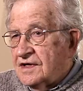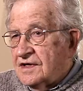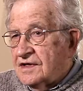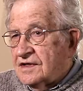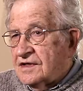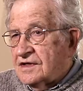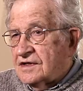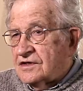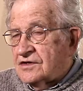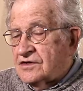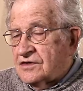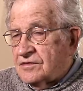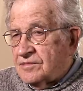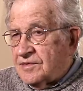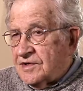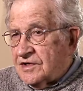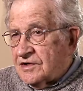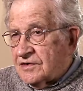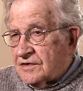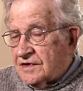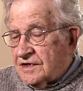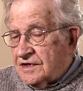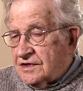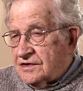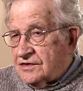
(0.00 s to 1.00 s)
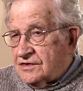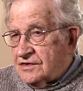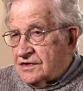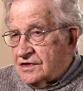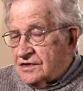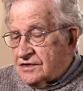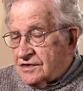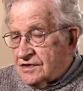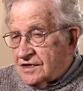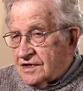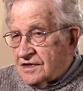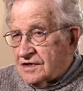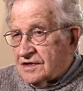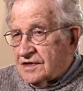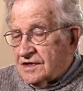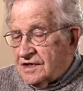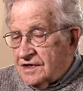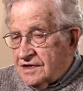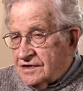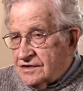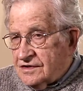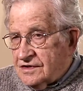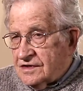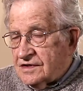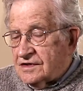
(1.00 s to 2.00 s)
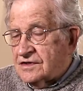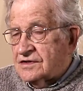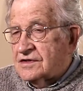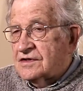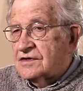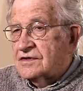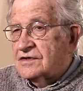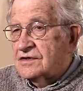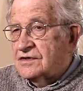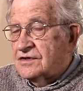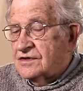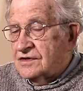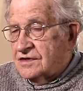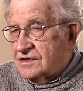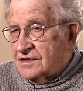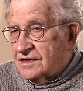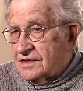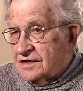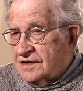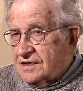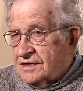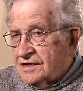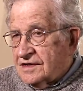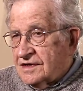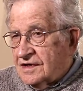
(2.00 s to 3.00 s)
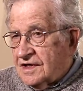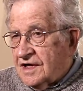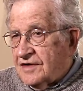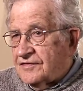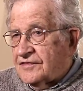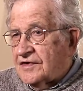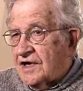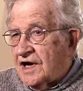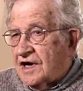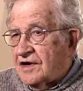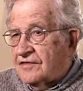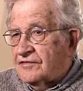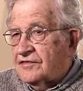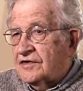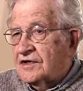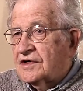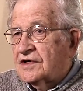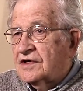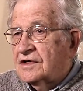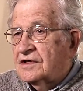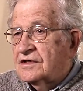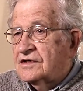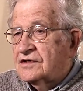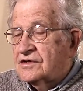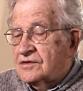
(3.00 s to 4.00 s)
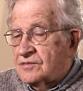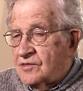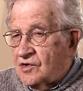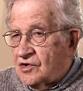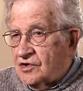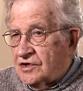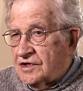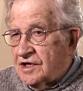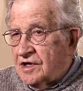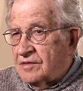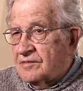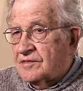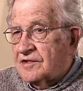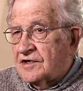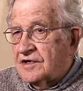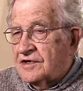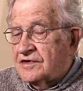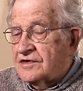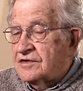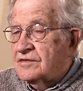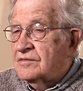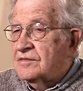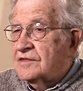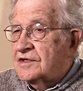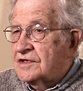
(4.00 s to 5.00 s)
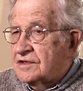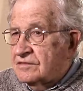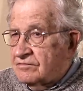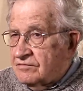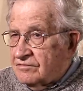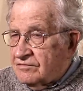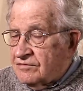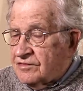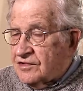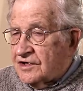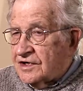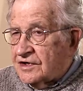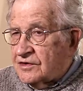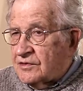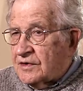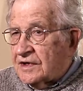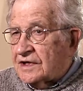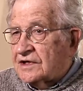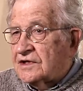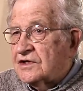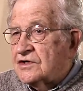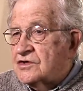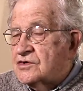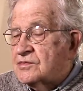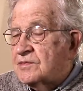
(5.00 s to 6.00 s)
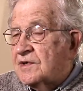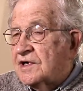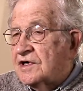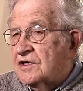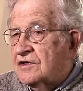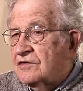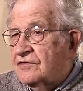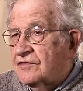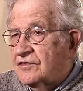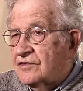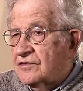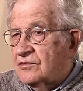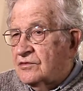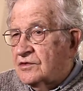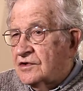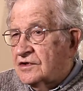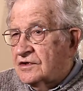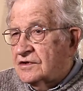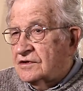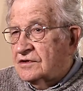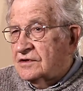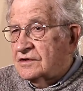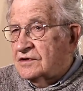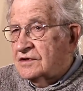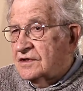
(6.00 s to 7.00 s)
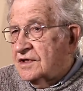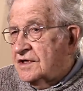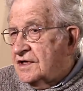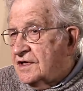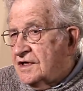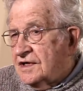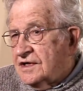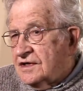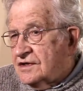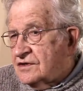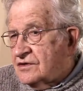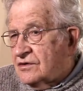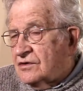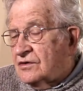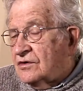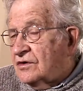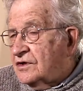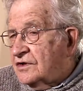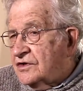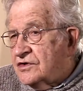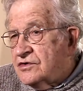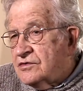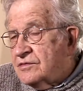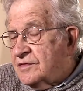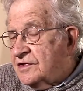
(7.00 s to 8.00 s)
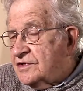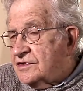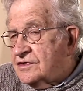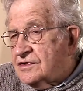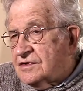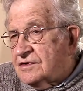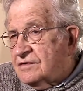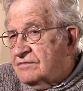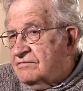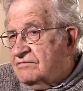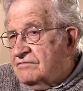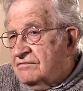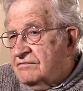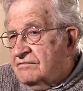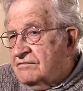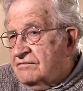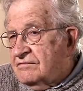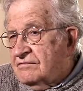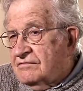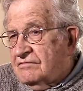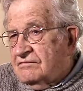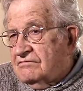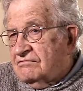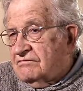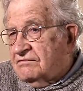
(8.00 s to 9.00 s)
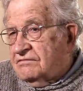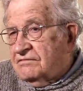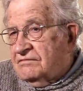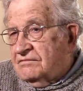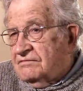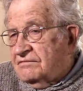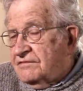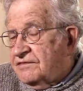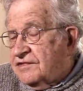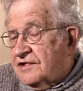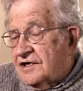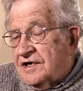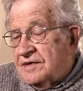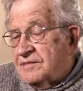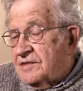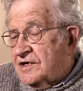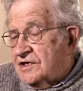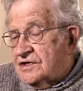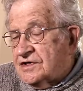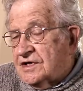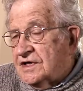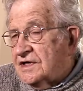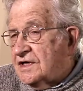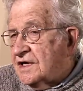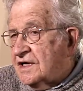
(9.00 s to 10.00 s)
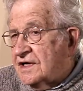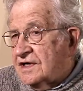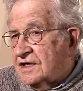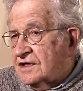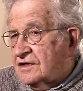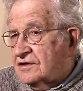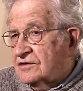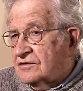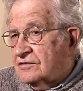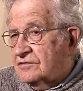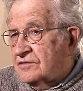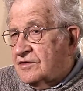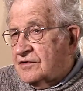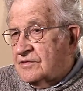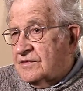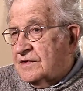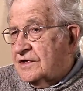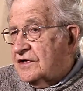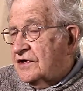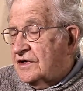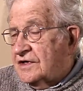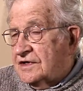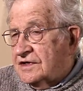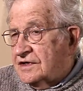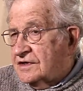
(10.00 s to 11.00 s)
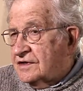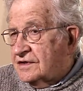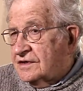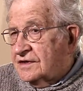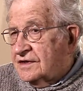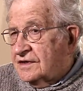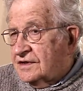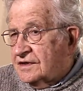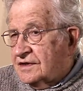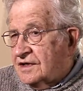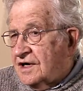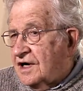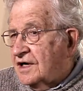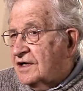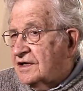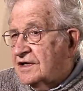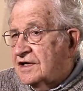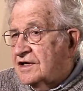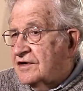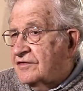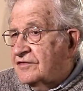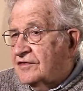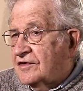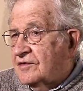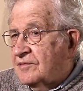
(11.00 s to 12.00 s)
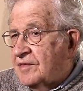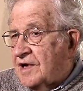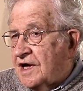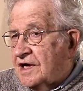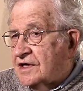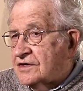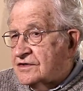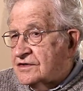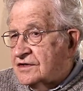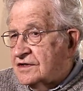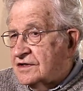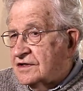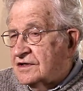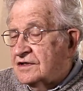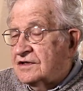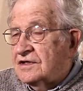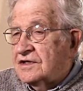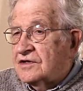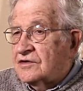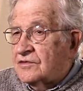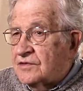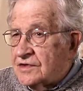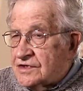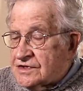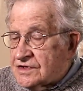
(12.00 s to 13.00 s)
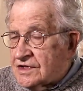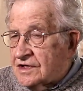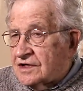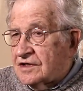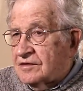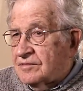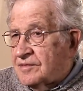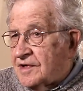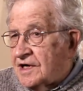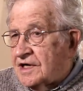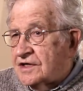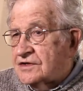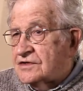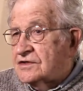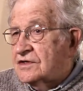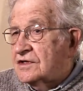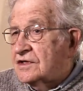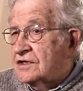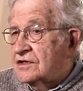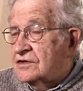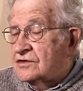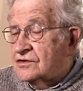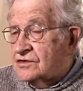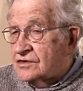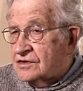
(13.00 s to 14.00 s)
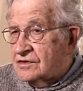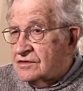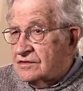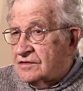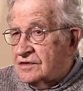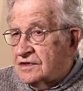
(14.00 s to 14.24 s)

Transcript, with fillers: That's the period since our ancestors left Africa, a small number of them, and pretty quickly spread over the world. So all humans are pretty much identical with regard to cognitive capacity, linguistic capacity, and so